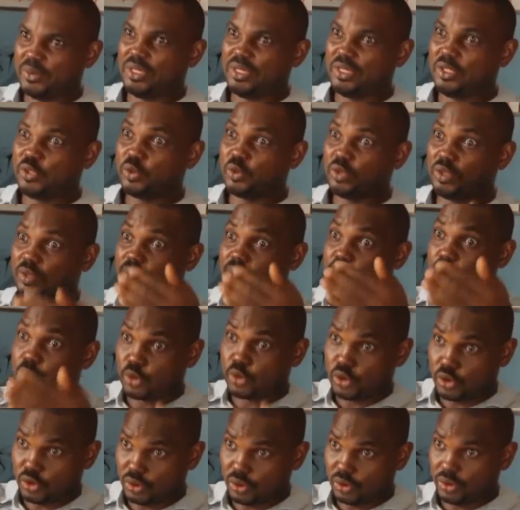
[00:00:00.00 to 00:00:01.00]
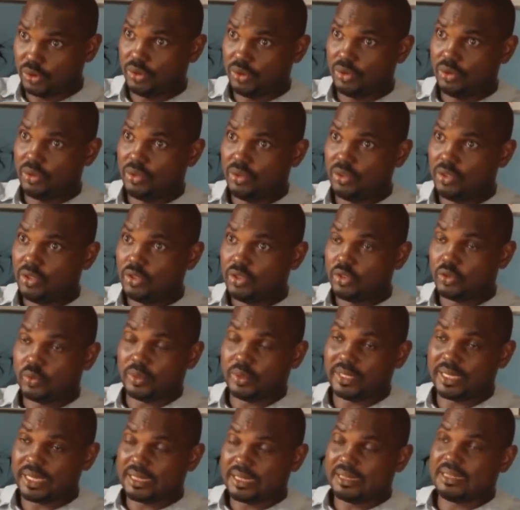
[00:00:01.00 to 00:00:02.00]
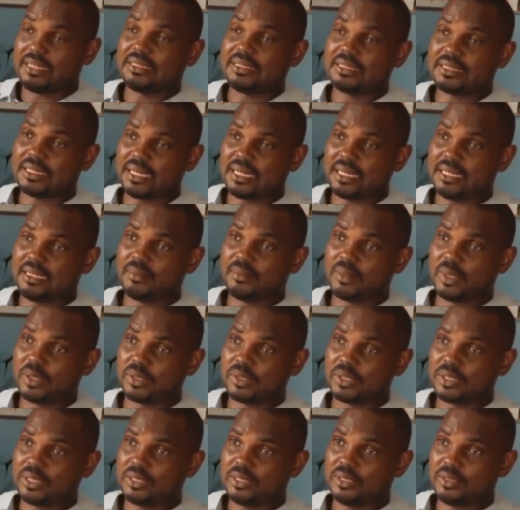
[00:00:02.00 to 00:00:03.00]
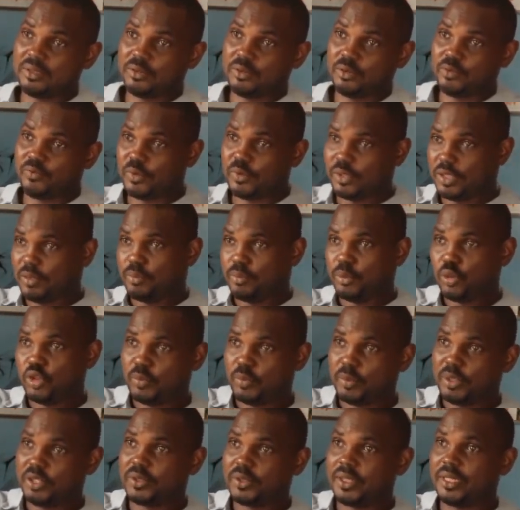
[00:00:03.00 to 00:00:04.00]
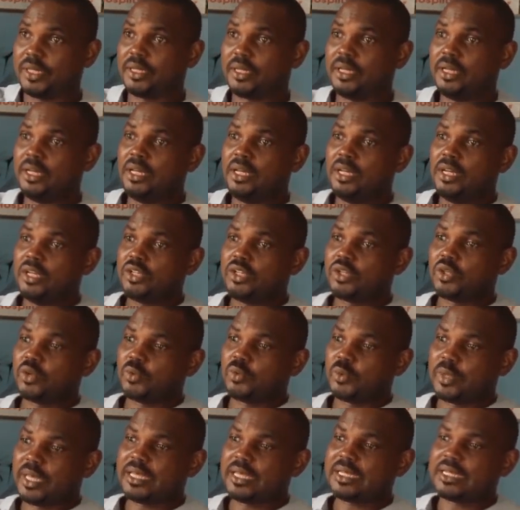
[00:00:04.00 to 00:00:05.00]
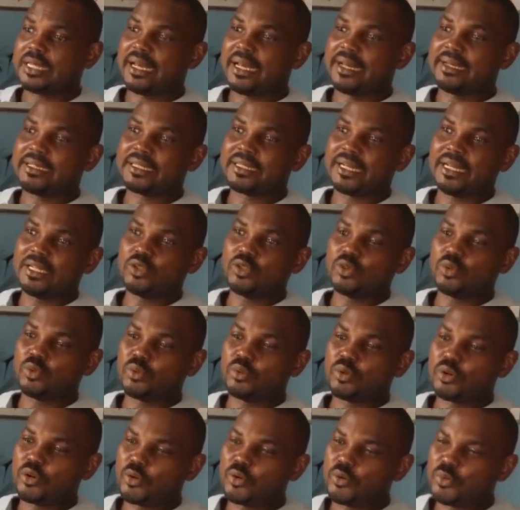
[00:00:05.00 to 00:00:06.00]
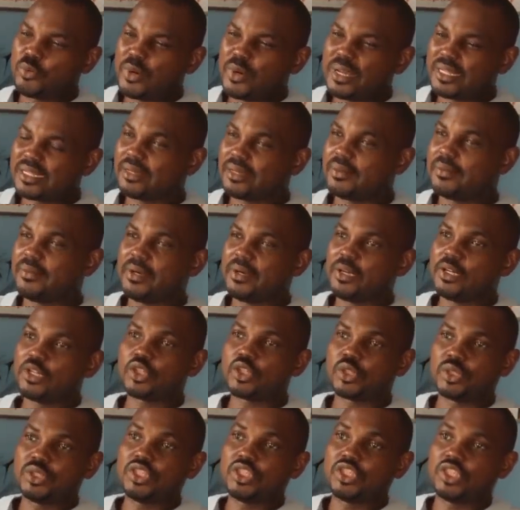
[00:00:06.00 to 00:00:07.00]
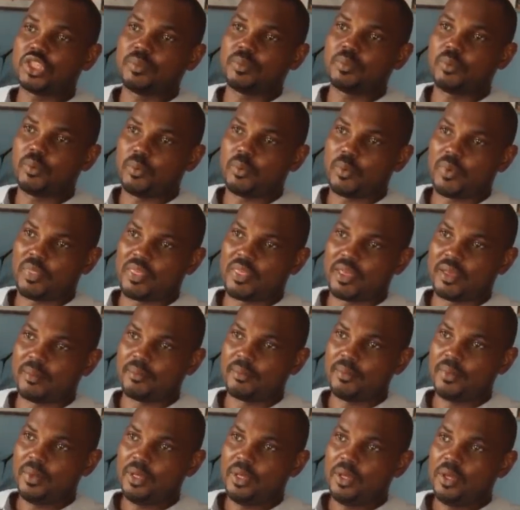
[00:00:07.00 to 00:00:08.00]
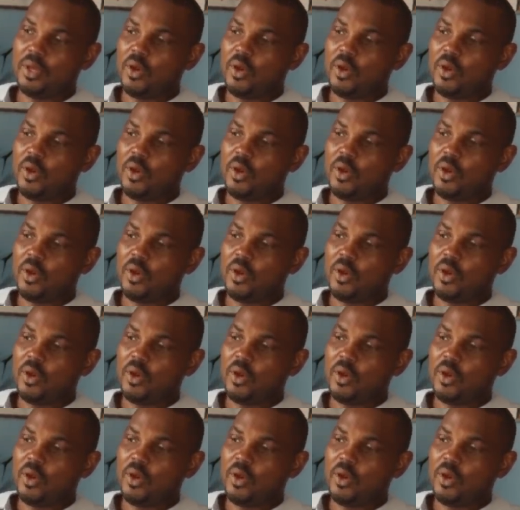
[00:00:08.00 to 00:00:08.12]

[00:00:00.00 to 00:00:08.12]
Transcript: go into the bush to get these animals for the bushmeat trade. So yes, I try to create a relationship with them